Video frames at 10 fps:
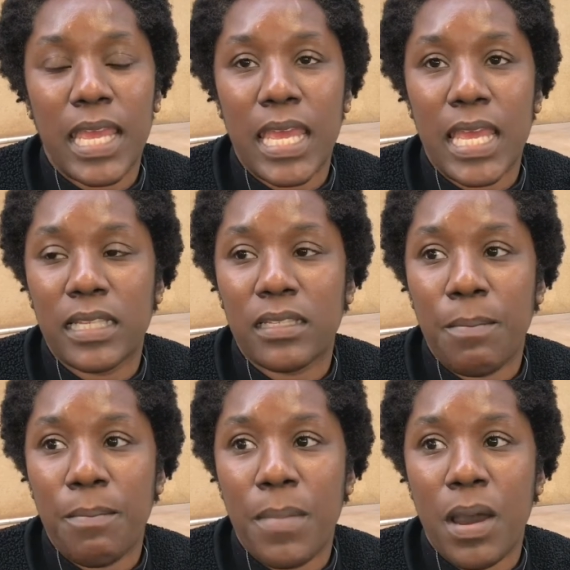is
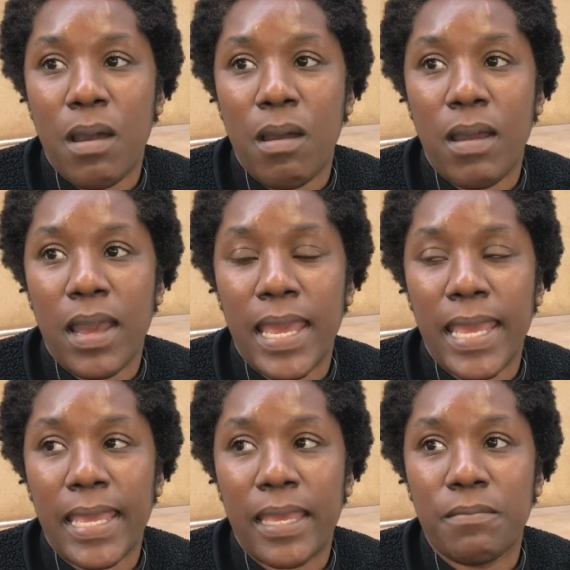
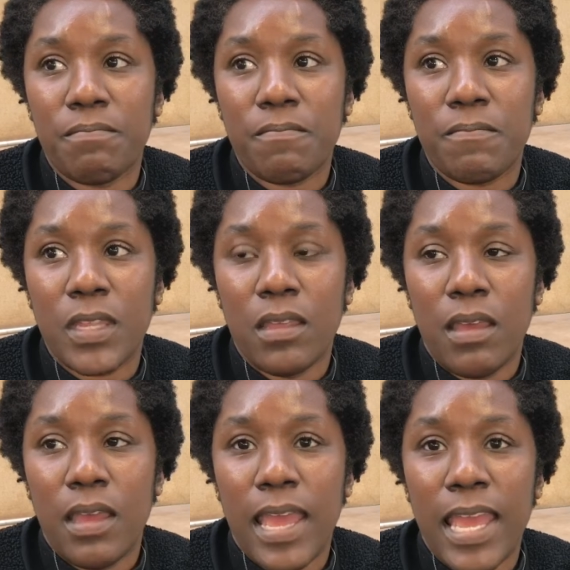my
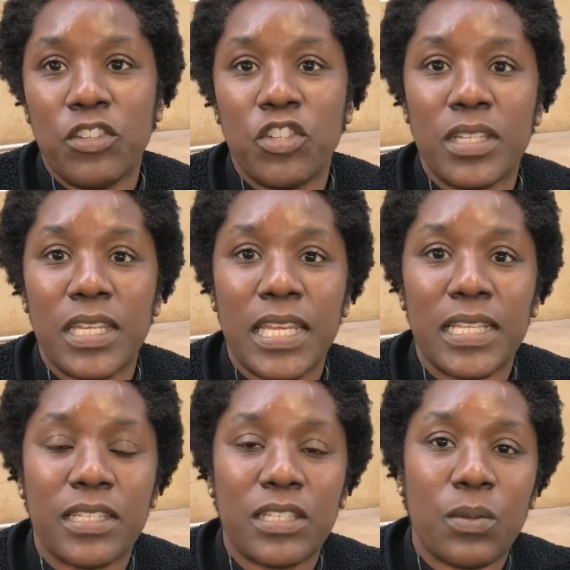
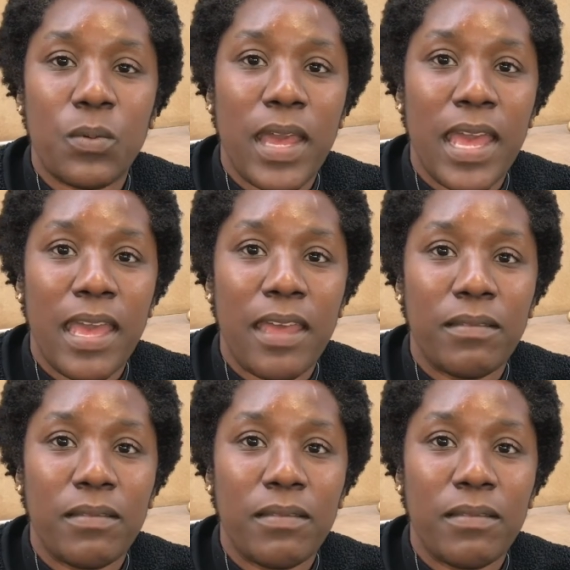engineer's square.